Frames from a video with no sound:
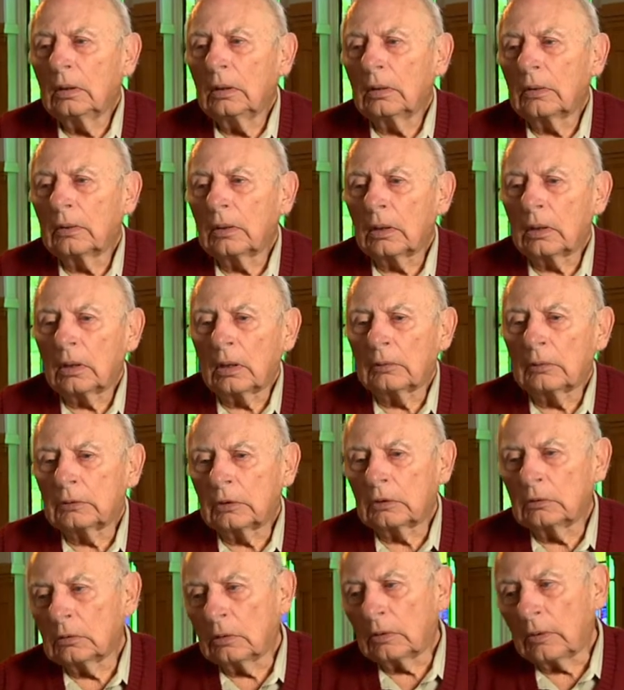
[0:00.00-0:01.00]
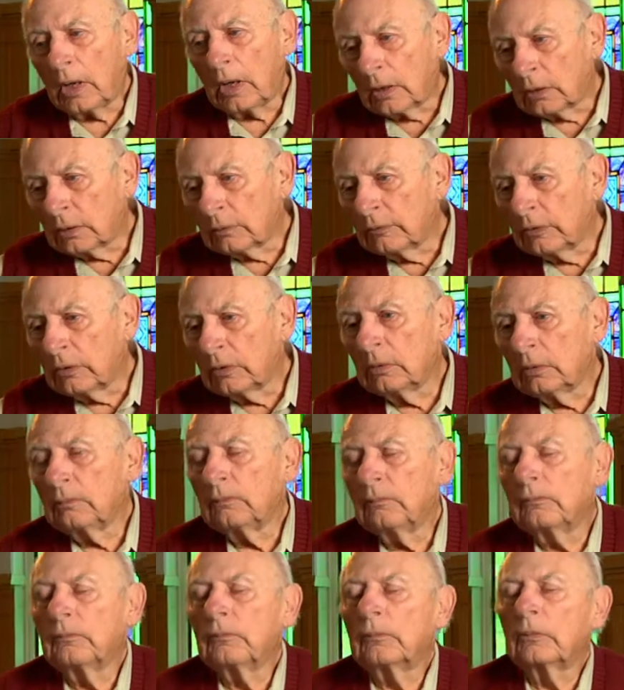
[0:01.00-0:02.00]
that I would grow out of it,
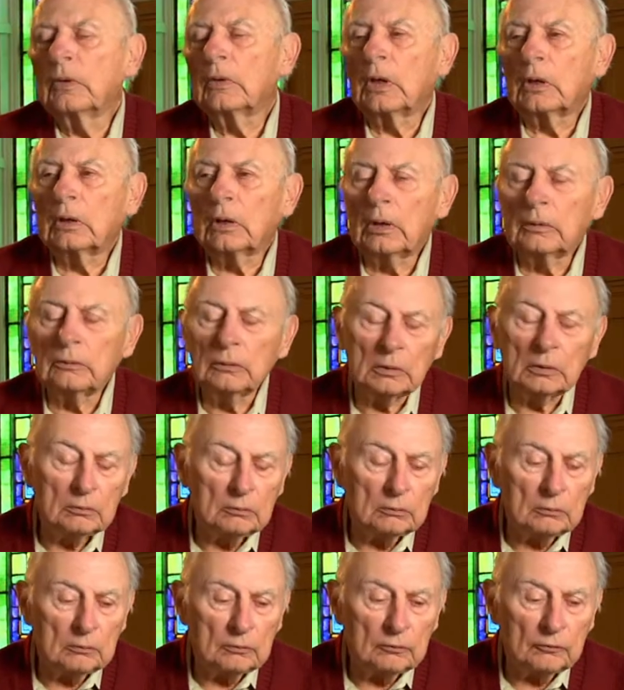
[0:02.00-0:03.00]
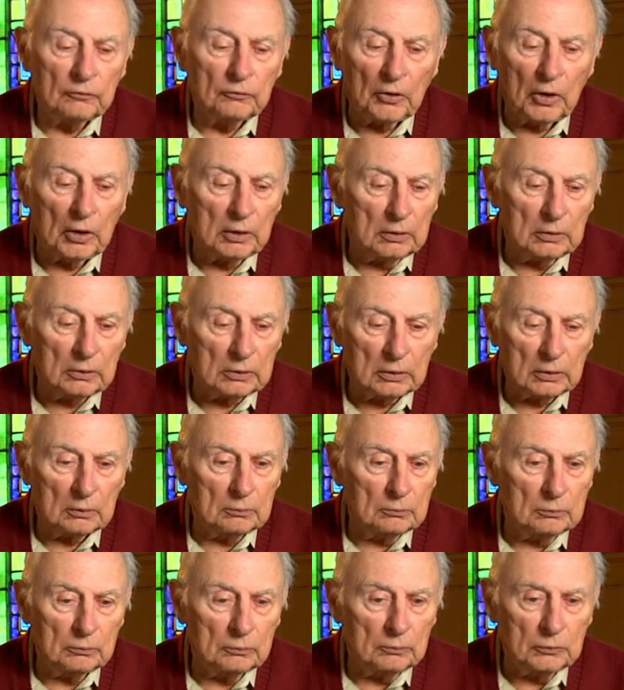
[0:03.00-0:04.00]
that I would find
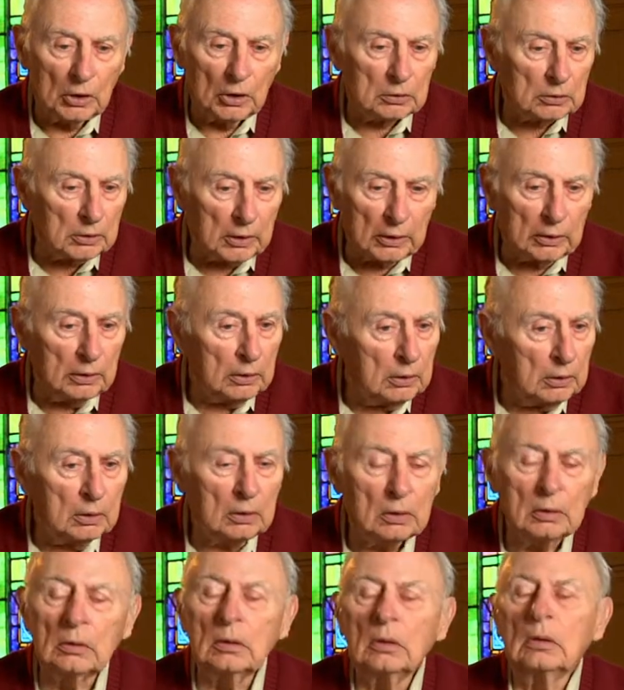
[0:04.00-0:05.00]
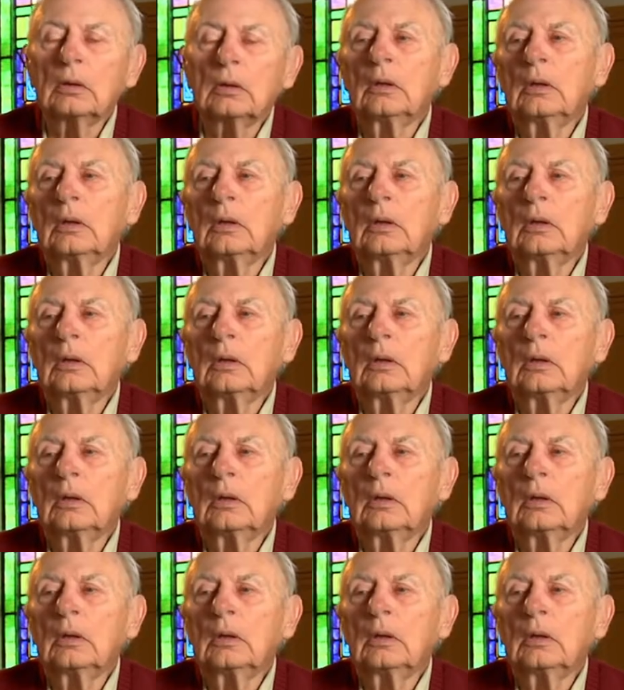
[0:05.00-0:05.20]
some young lady and